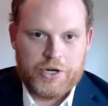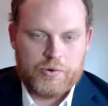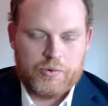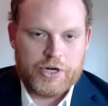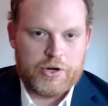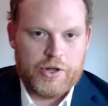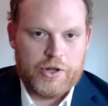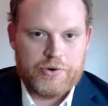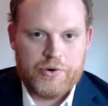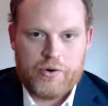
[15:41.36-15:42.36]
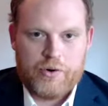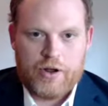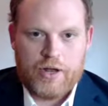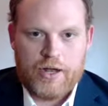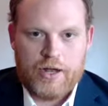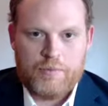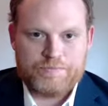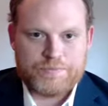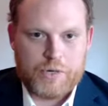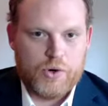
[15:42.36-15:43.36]
you're going through
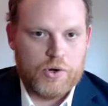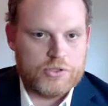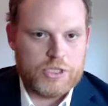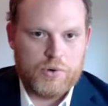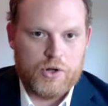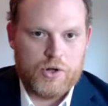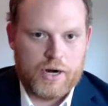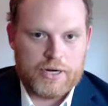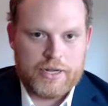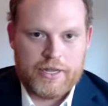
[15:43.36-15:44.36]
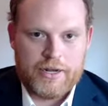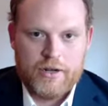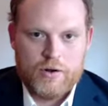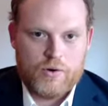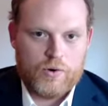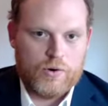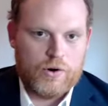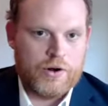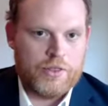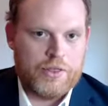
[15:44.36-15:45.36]
a rosy bull market,
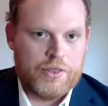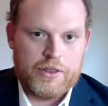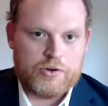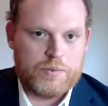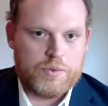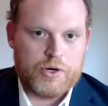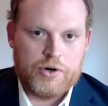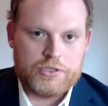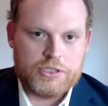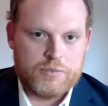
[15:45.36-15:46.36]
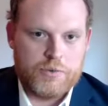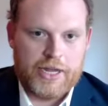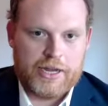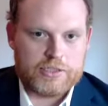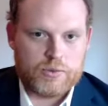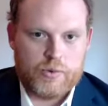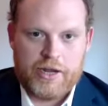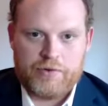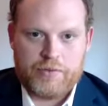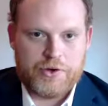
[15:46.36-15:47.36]
or the cryptocurrency is making its way
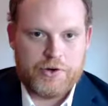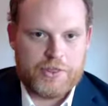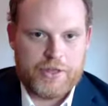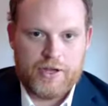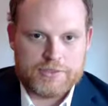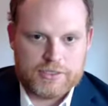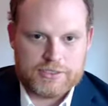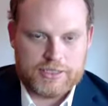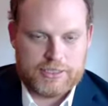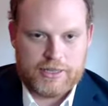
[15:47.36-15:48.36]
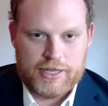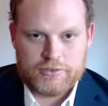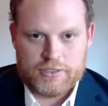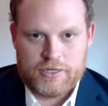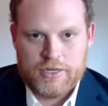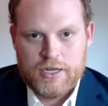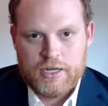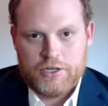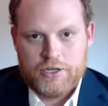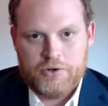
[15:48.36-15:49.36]
from 30,000 to 60,000,
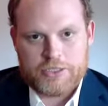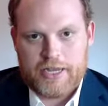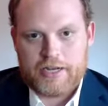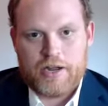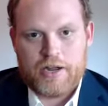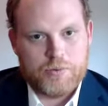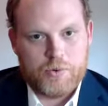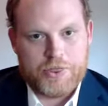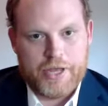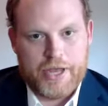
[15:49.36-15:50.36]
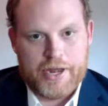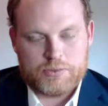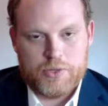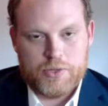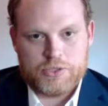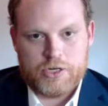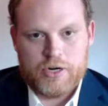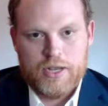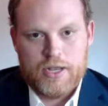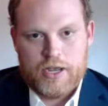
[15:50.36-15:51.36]
you just get comfortable with that
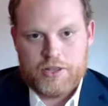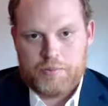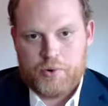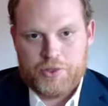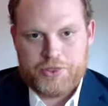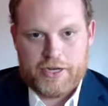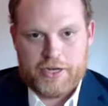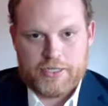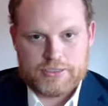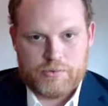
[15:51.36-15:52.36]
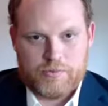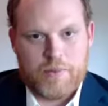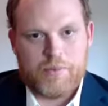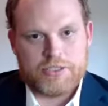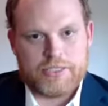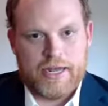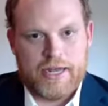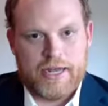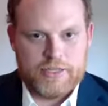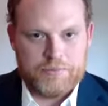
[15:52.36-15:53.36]
exposure. And the important thing is to remember is that
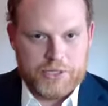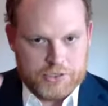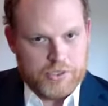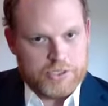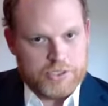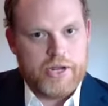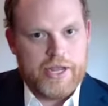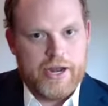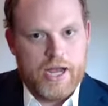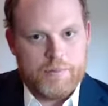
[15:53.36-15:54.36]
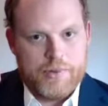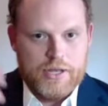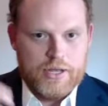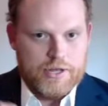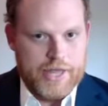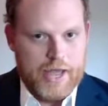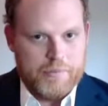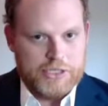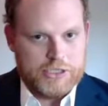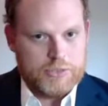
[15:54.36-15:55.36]
if something's going straight up, that
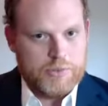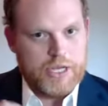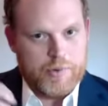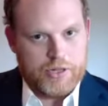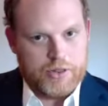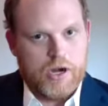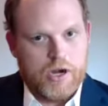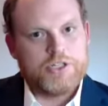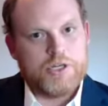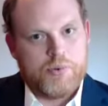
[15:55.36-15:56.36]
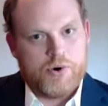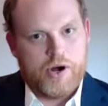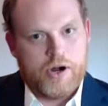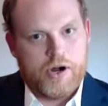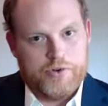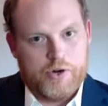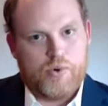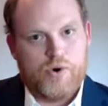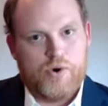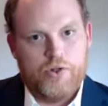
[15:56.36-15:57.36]
means it's becoming a larger part of your
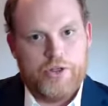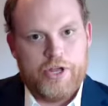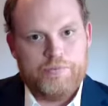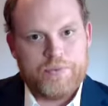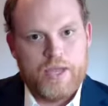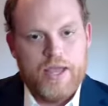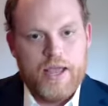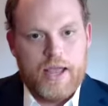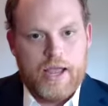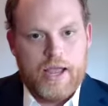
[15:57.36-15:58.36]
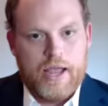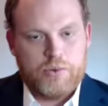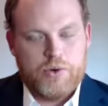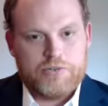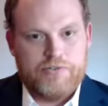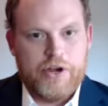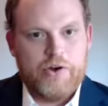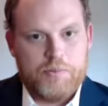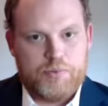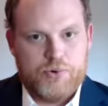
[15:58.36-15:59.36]
portfolio. And that's where it's
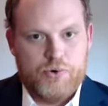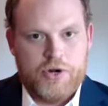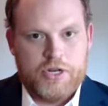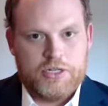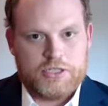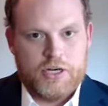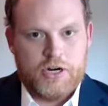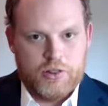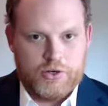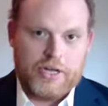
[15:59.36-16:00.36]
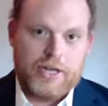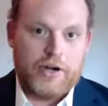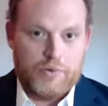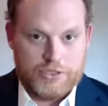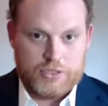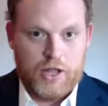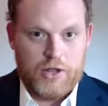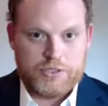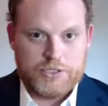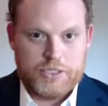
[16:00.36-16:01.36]
very prudent to start looking at your risk
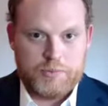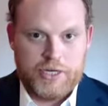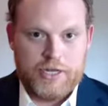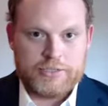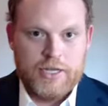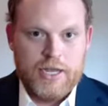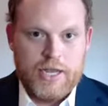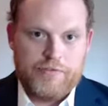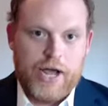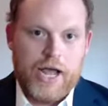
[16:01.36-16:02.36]
tolerances, because if I